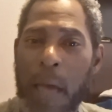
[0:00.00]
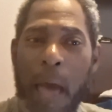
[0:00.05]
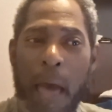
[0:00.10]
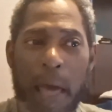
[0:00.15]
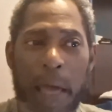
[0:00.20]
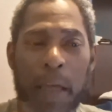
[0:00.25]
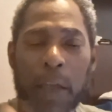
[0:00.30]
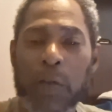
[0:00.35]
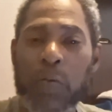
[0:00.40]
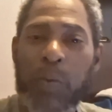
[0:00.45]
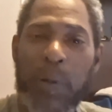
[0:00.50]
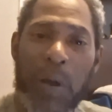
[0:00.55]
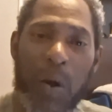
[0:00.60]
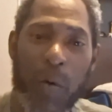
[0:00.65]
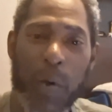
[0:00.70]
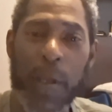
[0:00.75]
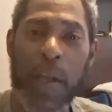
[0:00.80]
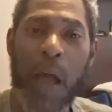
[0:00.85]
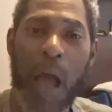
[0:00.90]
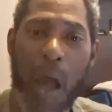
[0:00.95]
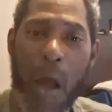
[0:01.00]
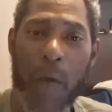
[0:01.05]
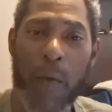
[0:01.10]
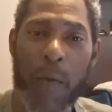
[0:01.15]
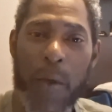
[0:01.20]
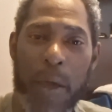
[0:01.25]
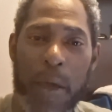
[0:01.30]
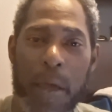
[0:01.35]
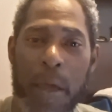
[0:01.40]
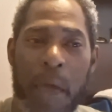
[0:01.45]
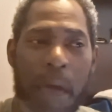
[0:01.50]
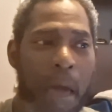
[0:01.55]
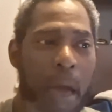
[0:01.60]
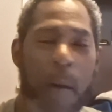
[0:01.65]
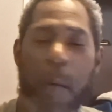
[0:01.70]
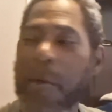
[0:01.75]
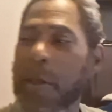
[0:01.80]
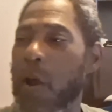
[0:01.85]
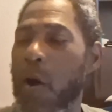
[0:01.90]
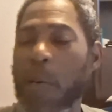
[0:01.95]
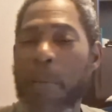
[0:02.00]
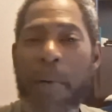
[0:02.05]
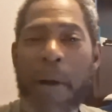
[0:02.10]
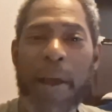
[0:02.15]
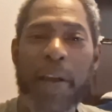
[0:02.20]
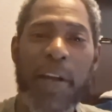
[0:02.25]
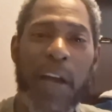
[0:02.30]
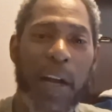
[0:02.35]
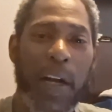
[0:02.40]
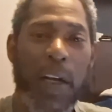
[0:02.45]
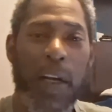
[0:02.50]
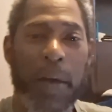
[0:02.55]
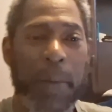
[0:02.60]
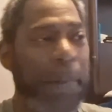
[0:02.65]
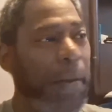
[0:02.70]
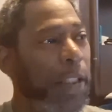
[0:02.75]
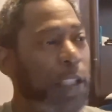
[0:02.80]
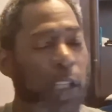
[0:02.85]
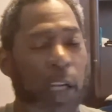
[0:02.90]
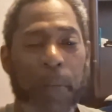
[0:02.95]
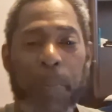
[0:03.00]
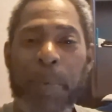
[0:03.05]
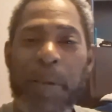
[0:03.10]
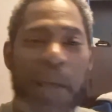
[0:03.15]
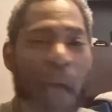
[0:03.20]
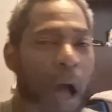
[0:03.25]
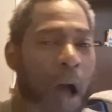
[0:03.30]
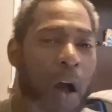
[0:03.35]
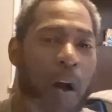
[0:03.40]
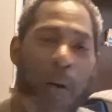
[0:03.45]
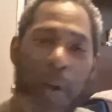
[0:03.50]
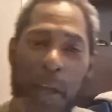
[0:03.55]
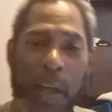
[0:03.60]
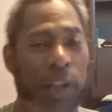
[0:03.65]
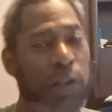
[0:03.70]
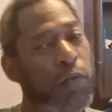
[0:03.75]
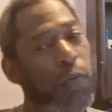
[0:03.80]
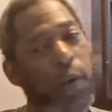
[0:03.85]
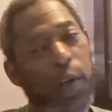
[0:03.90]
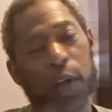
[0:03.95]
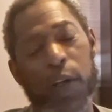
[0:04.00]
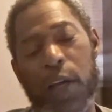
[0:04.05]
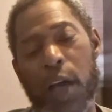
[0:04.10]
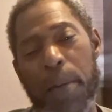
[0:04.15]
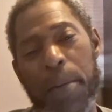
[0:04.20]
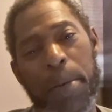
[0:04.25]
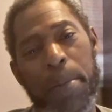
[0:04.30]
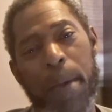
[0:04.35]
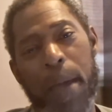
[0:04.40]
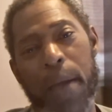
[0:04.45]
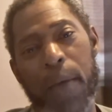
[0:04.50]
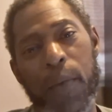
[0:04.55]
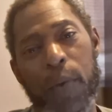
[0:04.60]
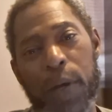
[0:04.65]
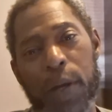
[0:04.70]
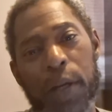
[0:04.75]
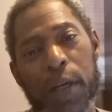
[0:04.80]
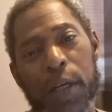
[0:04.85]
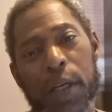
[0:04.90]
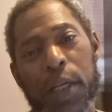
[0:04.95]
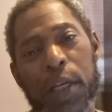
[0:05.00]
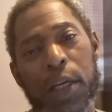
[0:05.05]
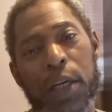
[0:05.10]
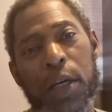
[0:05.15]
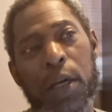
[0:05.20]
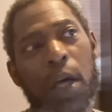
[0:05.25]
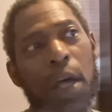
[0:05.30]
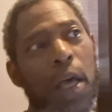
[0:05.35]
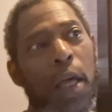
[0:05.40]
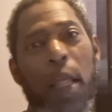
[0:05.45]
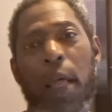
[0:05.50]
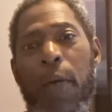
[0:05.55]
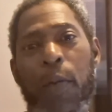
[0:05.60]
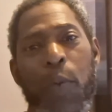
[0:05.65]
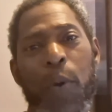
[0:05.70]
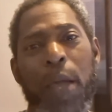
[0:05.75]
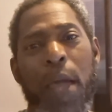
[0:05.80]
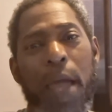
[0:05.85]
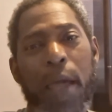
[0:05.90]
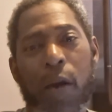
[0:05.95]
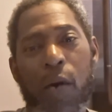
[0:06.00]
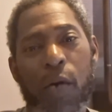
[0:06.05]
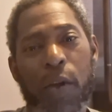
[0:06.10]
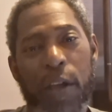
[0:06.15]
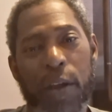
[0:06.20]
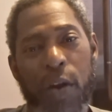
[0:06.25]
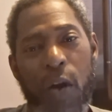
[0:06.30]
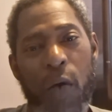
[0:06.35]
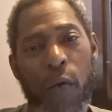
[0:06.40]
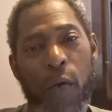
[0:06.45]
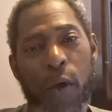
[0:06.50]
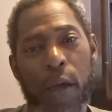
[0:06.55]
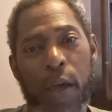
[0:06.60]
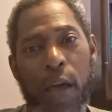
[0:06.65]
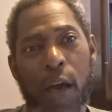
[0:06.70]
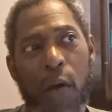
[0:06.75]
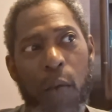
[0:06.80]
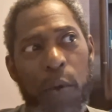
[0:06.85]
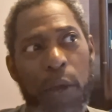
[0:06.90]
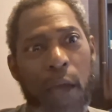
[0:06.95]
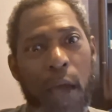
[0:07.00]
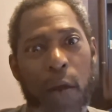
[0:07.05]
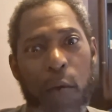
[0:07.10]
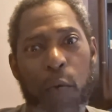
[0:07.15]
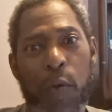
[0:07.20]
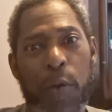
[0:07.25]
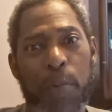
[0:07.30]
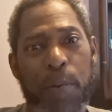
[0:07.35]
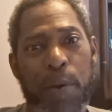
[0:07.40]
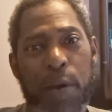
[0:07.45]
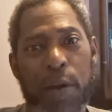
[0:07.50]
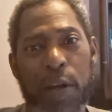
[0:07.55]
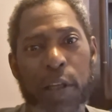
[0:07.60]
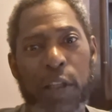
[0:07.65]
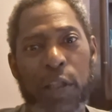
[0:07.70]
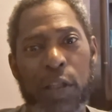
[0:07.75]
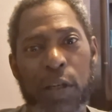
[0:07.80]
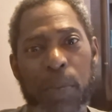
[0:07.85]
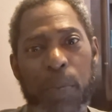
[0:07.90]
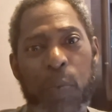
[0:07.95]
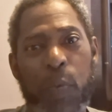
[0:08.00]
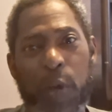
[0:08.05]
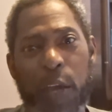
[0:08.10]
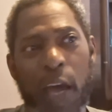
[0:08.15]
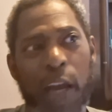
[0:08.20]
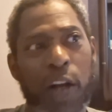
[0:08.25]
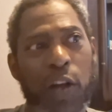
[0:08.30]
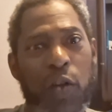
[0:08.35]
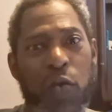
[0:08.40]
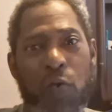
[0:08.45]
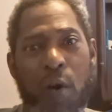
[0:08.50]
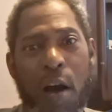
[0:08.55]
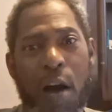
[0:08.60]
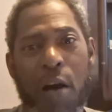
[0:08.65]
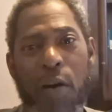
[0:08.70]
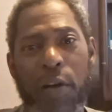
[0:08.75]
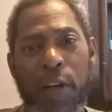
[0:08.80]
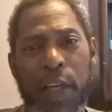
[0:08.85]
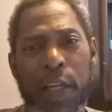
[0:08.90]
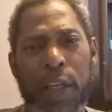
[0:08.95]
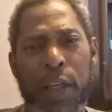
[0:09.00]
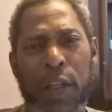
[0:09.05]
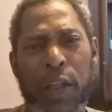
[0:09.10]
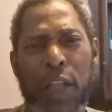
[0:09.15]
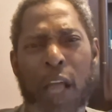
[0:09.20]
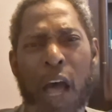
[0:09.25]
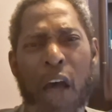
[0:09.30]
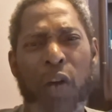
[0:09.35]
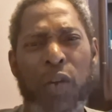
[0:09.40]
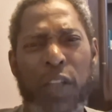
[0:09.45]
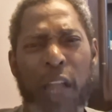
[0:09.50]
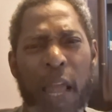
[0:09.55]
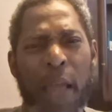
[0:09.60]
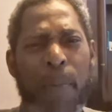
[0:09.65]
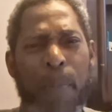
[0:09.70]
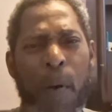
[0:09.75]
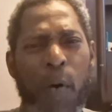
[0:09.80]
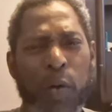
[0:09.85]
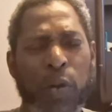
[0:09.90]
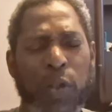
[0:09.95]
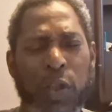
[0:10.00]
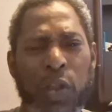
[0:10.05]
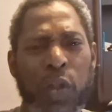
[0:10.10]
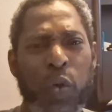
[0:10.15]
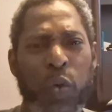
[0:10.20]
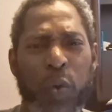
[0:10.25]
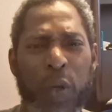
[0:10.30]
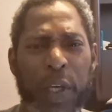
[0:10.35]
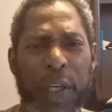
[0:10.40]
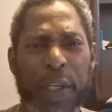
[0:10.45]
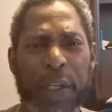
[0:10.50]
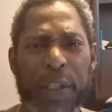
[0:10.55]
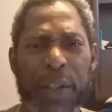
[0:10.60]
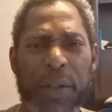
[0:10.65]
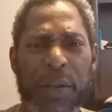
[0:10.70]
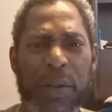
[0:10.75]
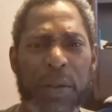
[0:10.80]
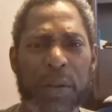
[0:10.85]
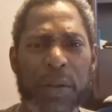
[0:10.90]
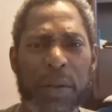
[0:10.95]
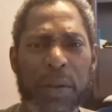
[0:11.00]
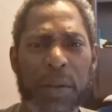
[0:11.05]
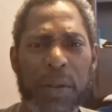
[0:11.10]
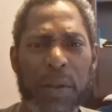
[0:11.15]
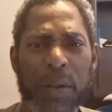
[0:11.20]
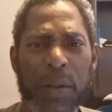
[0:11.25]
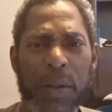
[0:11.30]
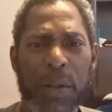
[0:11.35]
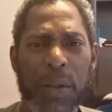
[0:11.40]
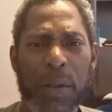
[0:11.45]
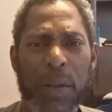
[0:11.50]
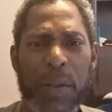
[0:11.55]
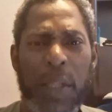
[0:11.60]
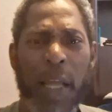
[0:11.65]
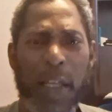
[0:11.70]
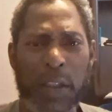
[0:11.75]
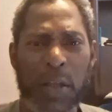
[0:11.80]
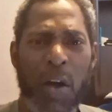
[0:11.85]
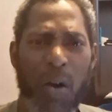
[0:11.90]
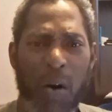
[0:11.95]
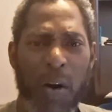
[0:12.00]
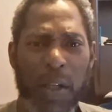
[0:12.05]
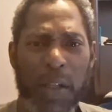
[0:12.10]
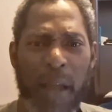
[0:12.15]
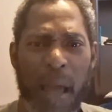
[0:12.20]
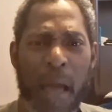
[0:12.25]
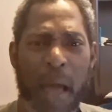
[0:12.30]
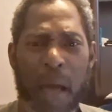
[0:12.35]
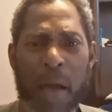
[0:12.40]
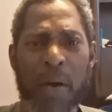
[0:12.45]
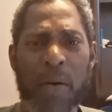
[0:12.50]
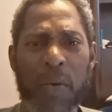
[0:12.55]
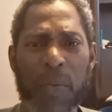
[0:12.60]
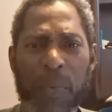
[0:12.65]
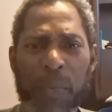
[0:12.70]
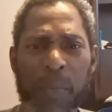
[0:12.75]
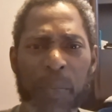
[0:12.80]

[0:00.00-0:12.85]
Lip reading: How else we gonna get all ready? If we don't bring none of them, it just be all Israel coming back with us, cause and we ain't gonna get no red, cause we gotta rebuild the temple. We gotta do all this. No, they supposed to do this. They tore it down.